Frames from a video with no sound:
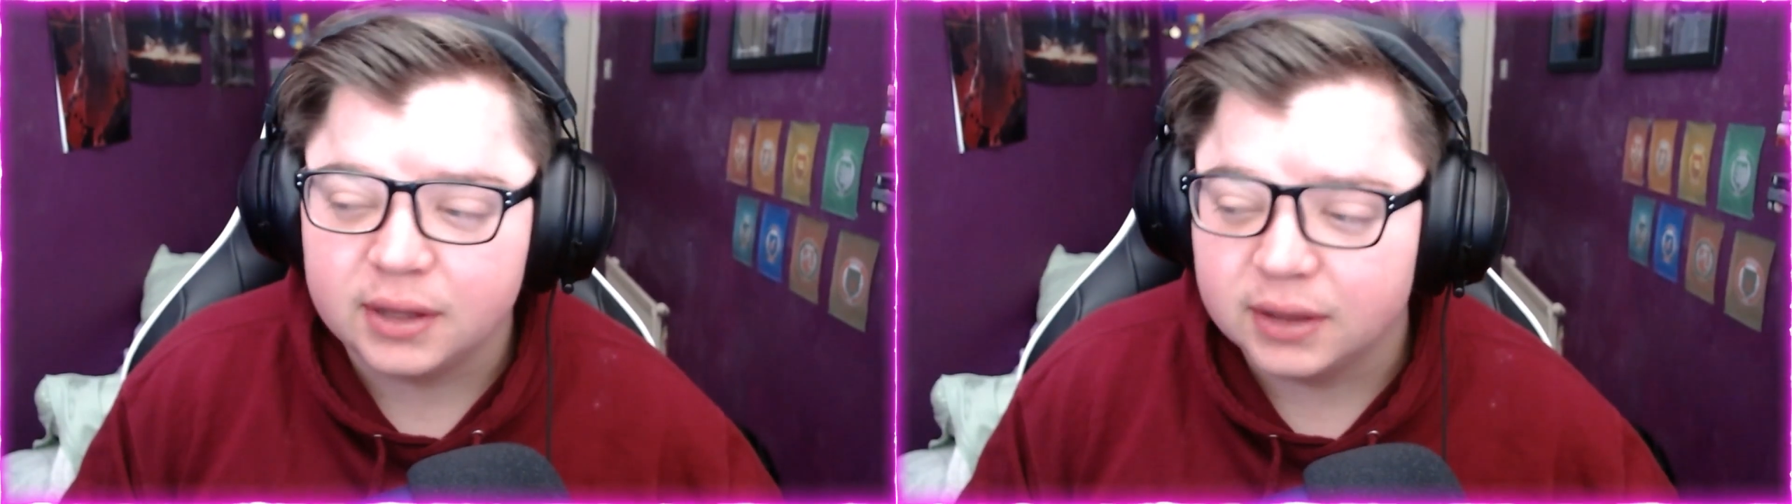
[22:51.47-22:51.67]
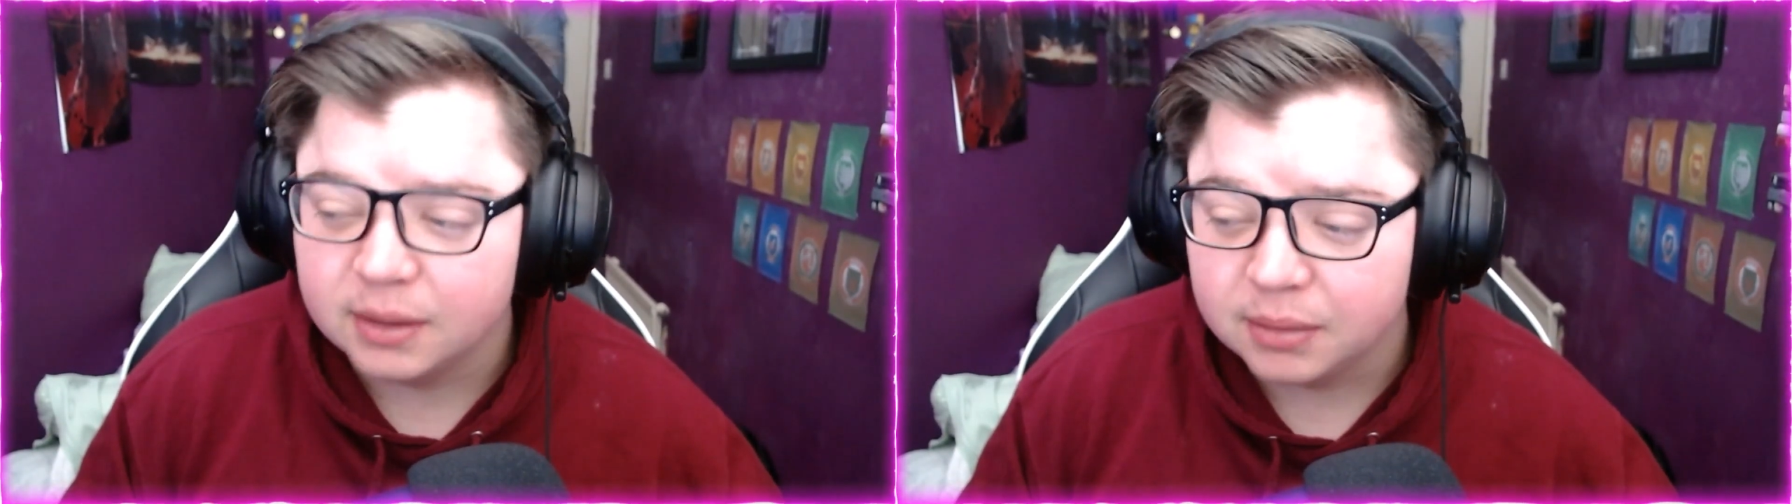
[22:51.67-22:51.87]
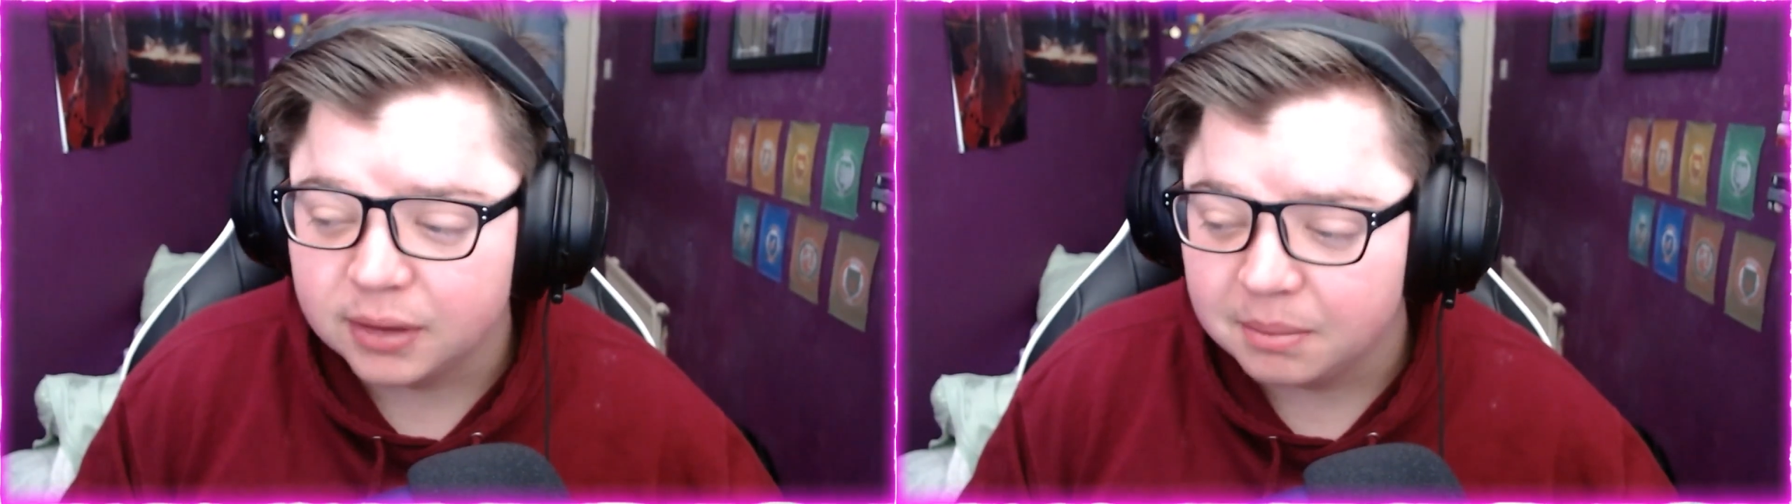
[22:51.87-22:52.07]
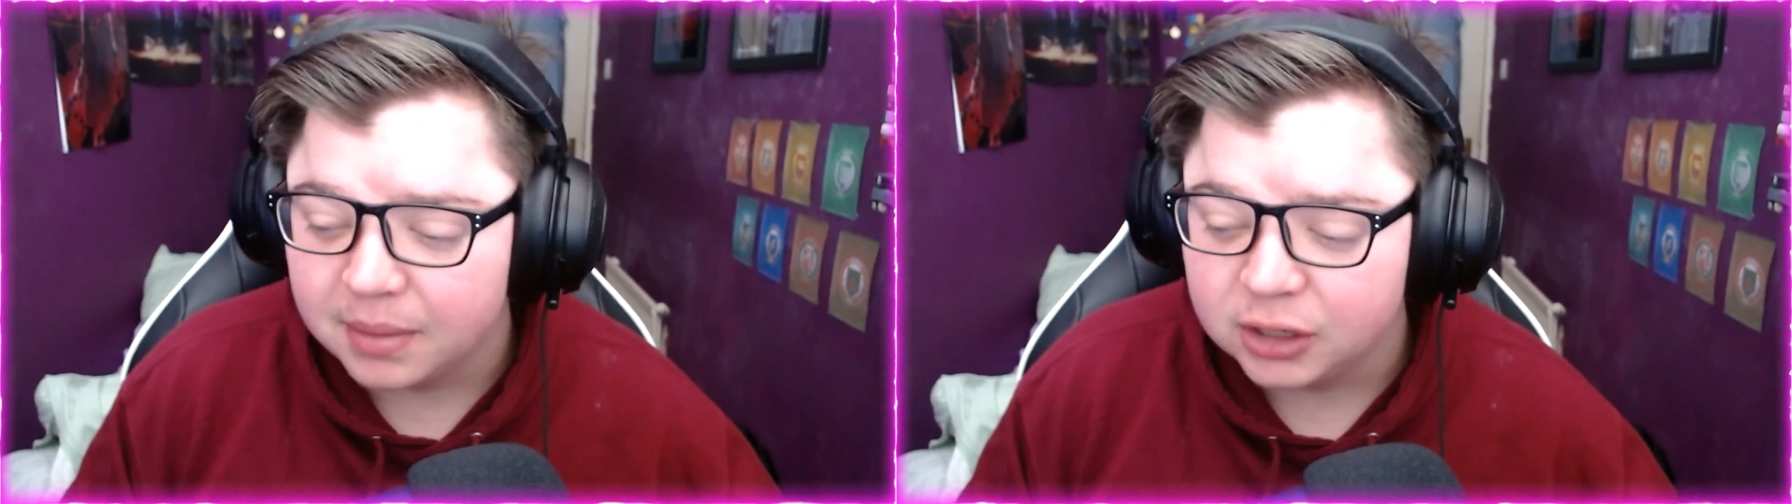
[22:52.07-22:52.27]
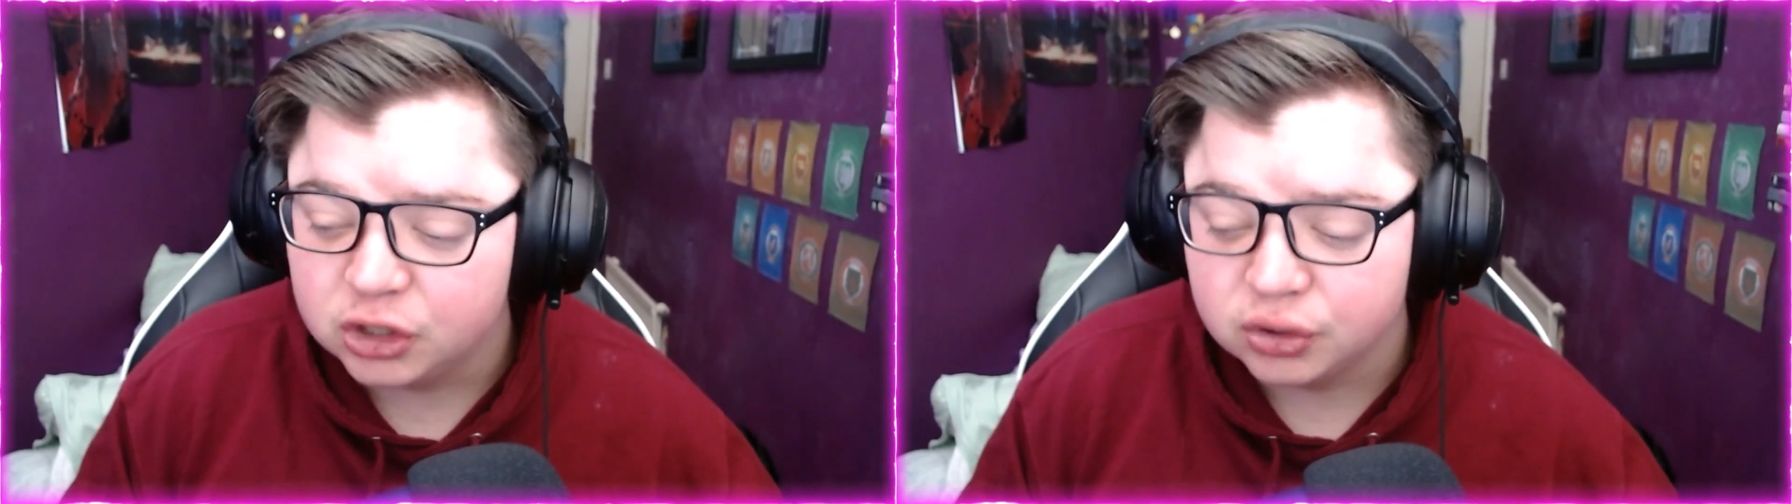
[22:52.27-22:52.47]
and I'm going to
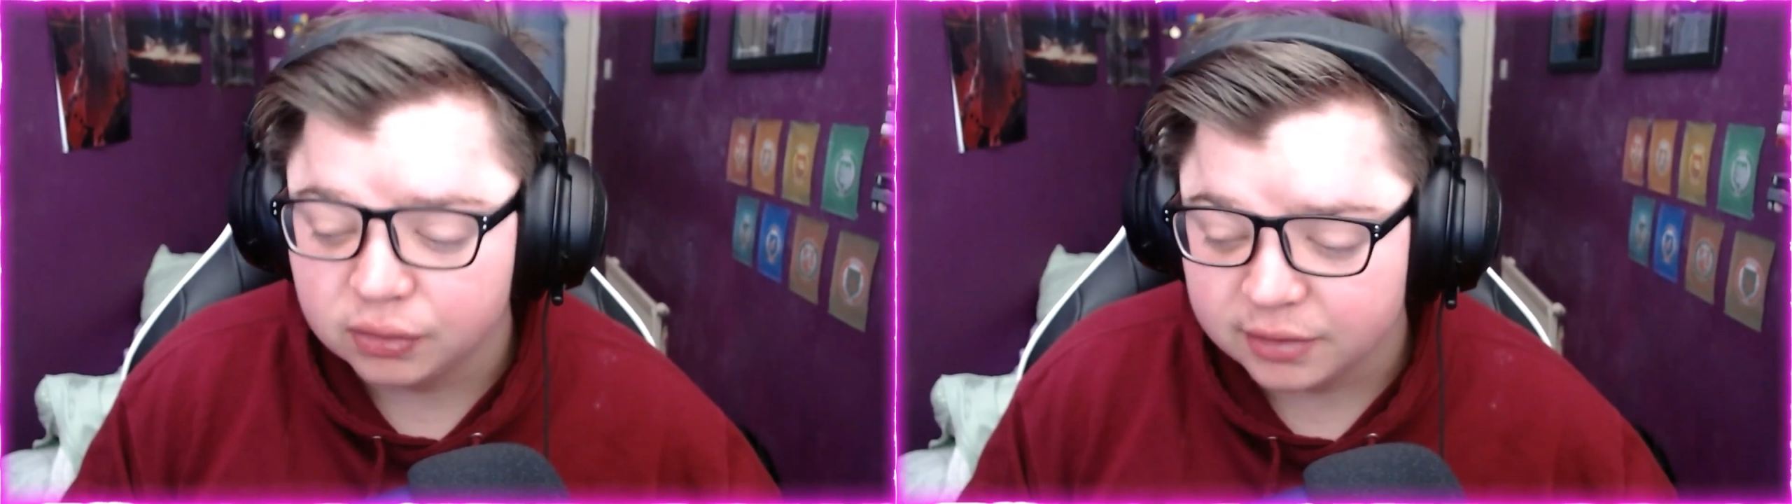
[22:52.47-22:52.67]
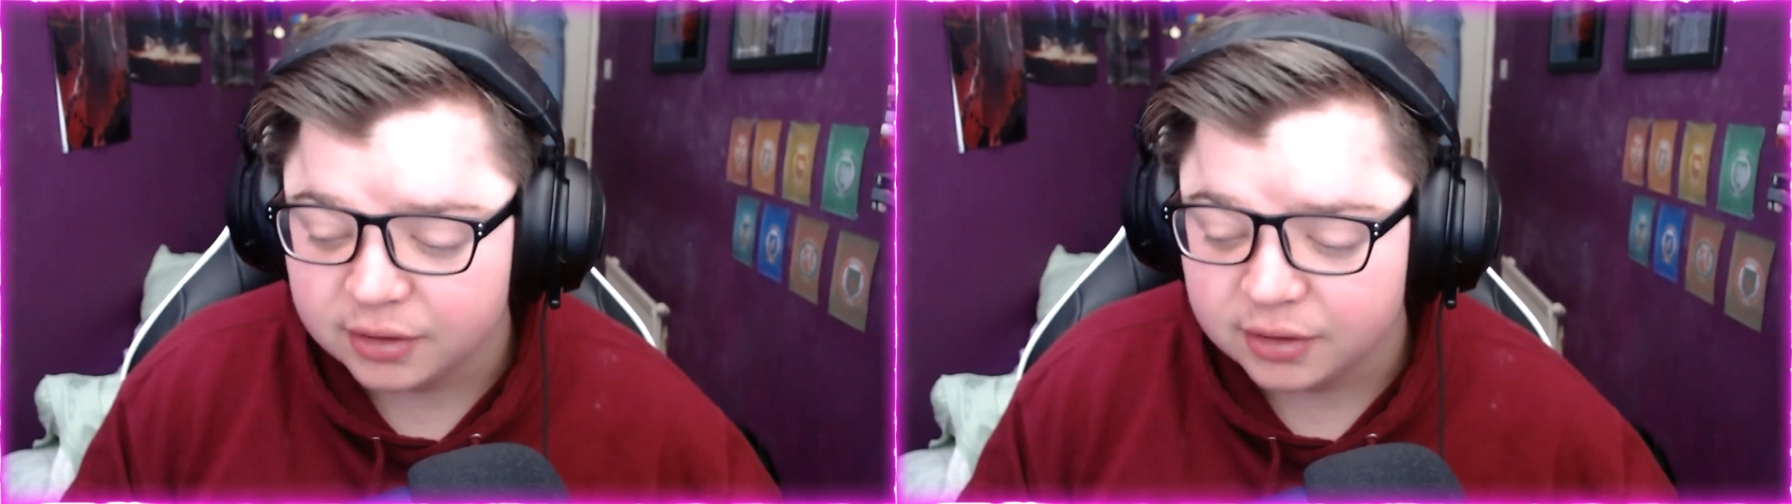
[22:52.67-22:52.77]
make sure it's